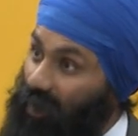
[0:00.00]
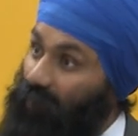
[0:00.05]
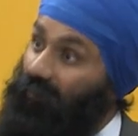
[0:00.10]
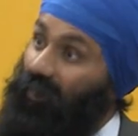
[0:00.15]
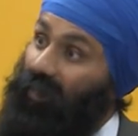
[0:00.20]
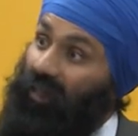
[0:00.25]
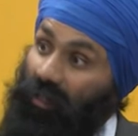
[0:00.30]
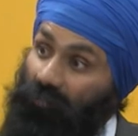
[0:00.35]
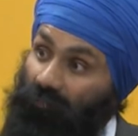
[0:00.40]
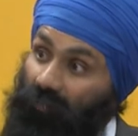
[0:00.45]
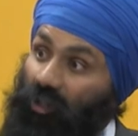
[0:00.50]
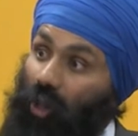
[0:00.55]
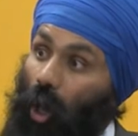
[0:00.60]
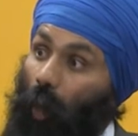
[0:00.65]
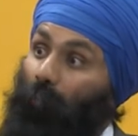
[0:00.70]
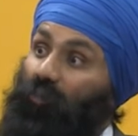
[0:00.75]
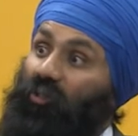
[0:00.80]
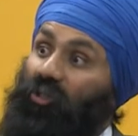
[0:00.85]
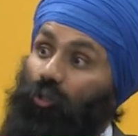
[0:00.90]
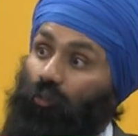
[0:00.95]
if they're given the
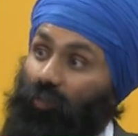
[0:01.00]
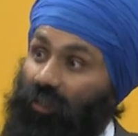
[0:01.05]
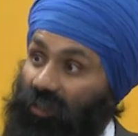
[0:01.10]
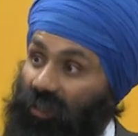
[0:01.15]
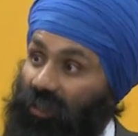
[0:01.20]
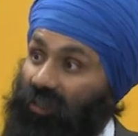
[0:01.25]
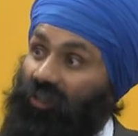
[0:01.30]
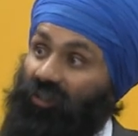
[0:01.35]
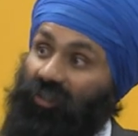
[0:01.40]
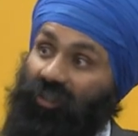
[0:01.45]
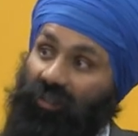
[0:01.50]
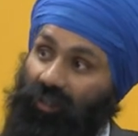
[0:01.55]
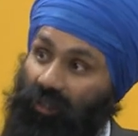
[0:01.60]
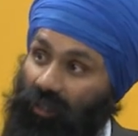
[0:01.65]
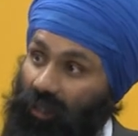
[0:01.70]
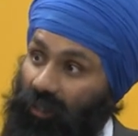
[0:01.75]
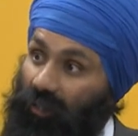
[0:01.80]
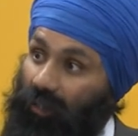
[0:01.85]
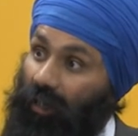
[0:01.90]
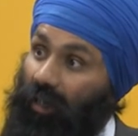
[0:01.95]
opportunity to
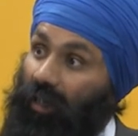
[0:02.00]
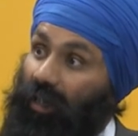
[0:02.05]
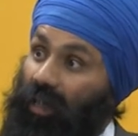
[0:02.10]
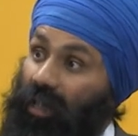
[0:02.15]
succeed,